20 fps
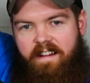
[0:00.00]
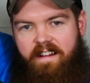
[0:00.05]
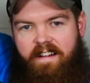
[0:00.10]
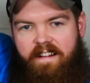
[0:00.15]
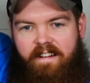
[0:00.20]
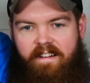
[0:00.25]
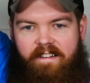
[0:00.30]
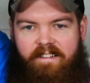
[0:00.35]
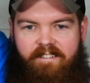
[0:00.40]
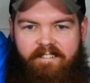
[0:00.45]

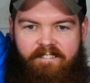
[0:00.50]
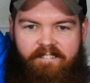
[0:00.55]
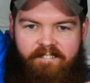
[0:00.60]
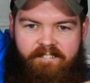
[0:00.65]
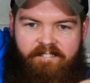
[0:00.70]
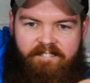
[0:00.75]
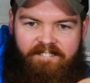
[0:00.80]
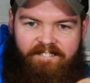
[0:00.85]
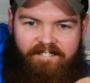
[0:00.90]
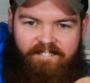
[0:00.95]

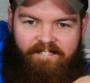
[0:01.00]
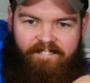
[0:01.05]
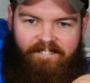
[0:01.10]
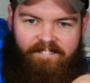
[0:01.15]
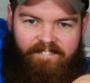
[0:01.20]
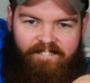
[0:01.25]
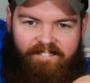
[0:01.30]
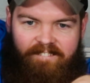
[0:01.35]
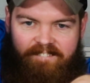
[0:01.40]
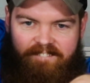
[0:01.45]

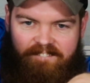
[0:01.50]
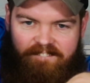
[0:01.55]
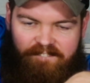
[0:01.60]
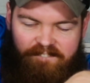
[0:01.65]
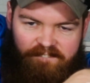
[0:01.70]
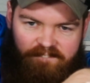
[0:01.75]
Nobody speaks.